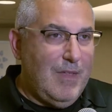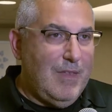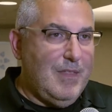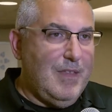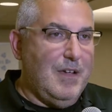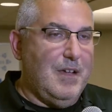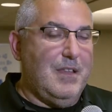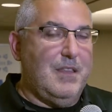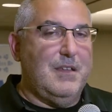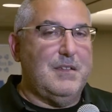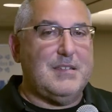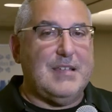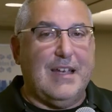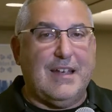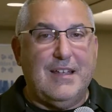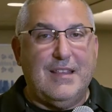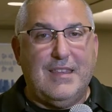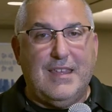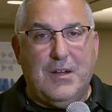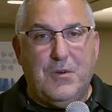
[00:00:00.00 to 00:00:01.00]
The
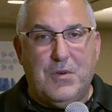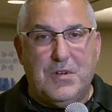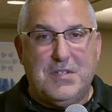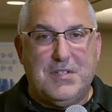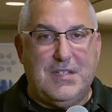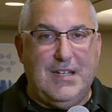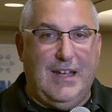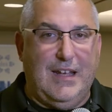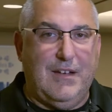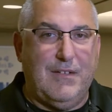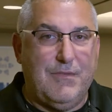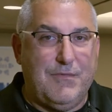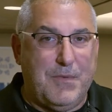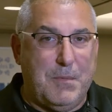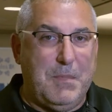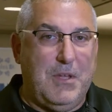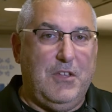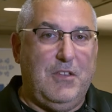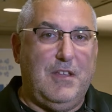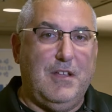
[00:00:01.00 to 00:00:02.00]
second thing we're seeing
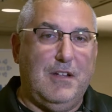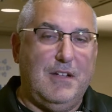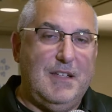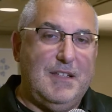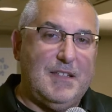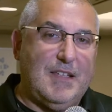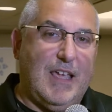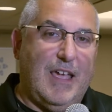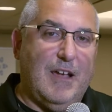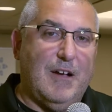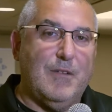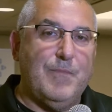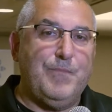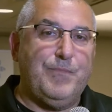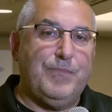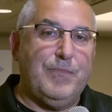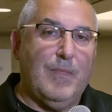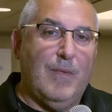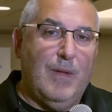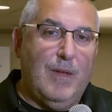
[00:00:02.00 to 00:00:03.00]
from a utility scale
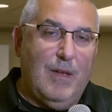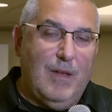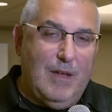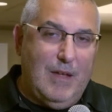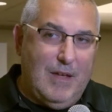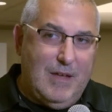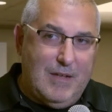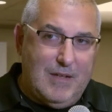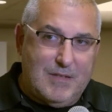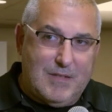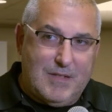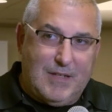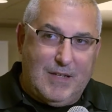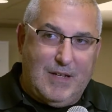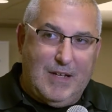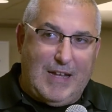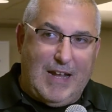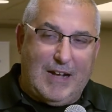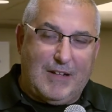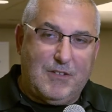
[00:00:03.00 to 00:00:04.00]
is
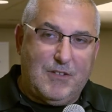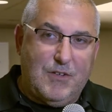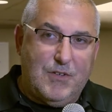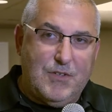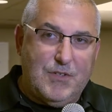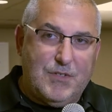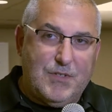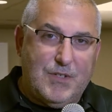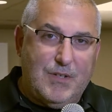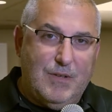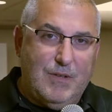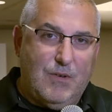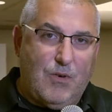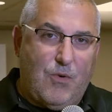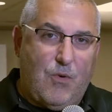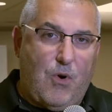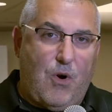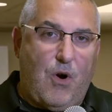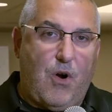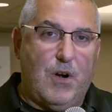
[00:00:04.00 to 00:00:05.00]
connectors
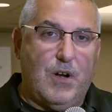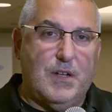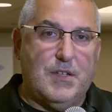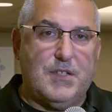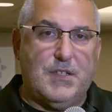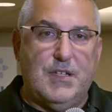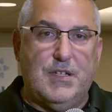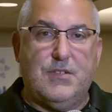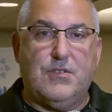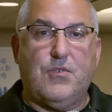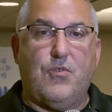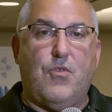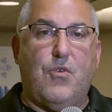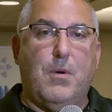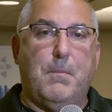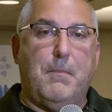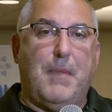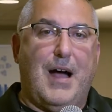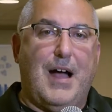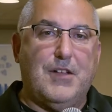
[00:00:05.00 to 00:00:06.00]
or harnesses
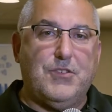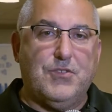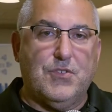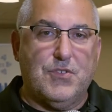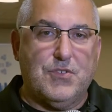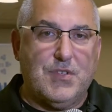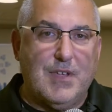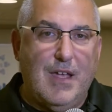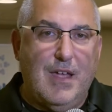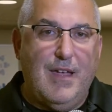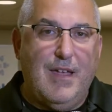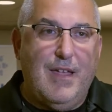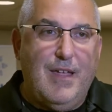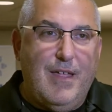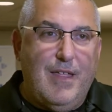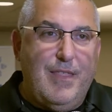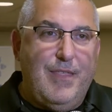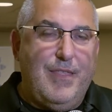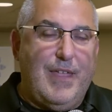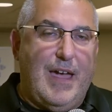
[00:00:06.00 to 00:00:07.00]
or modules
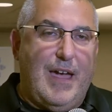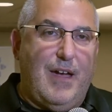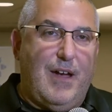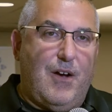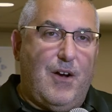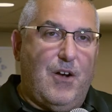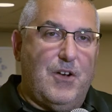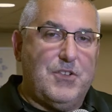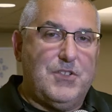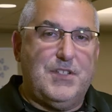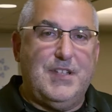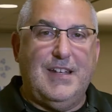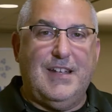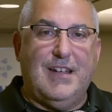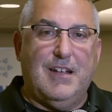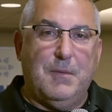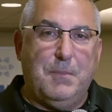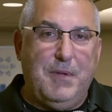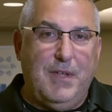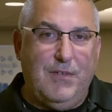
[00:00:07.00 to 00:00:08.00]
that are sitting
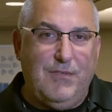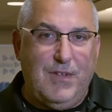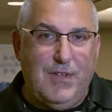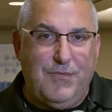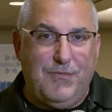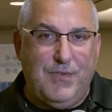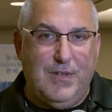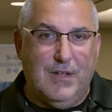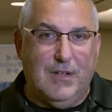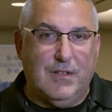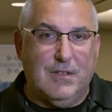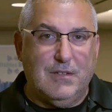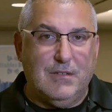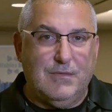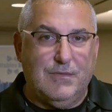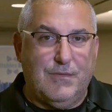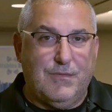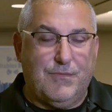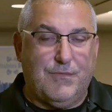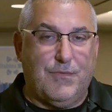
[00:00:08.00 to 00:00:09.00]
in a PV field
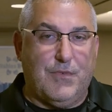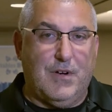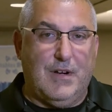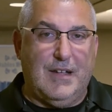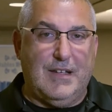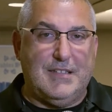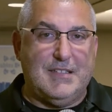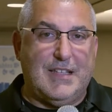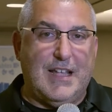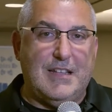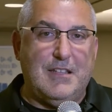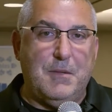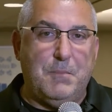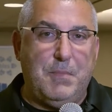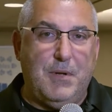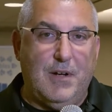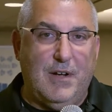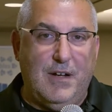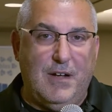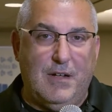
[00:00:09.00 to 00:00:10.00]
for an extended
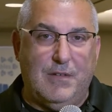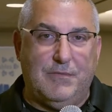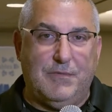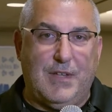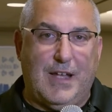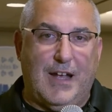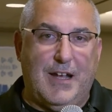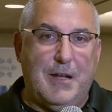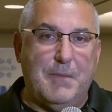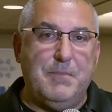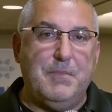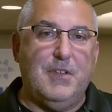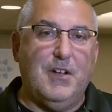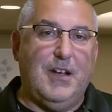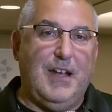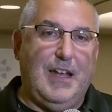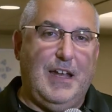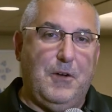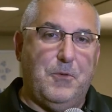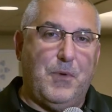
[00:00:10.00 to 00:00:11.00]
period of time. They're
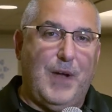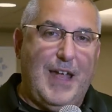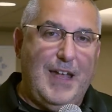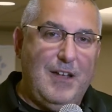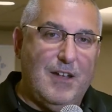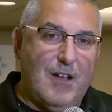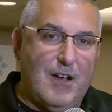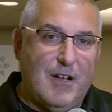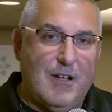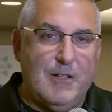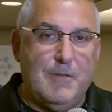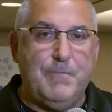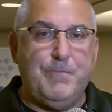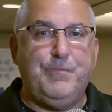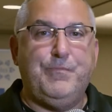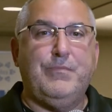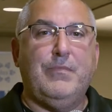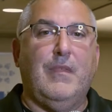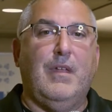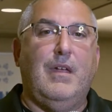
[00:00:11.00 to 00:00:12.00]
getting rained on.
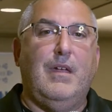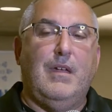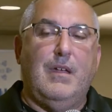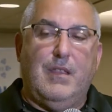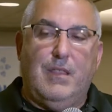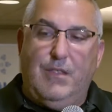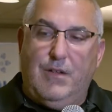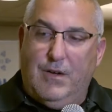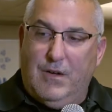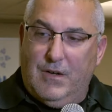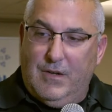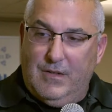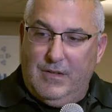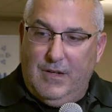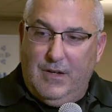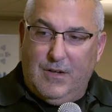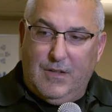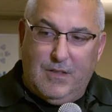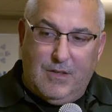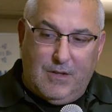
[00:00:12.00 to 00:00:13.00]
They're
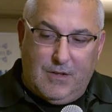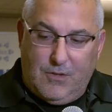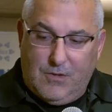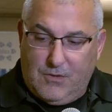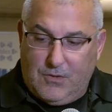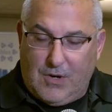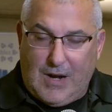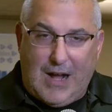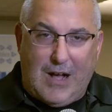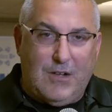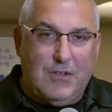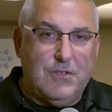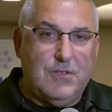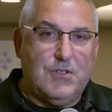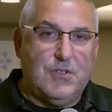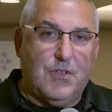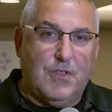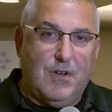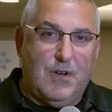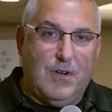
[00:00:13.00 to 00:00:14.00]
near the ground,
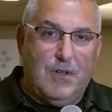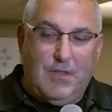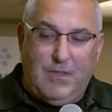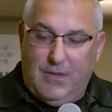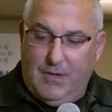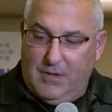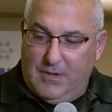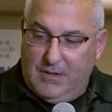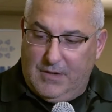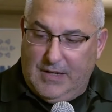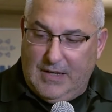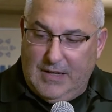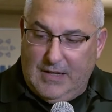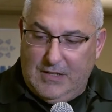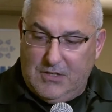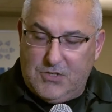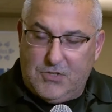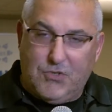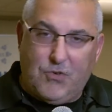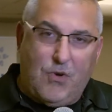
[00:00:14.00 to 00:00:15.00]
so they're
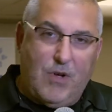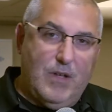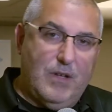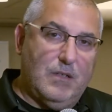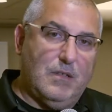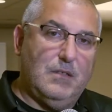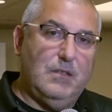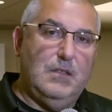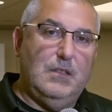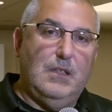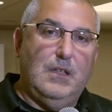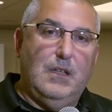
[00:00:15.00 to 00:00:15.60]
getting soil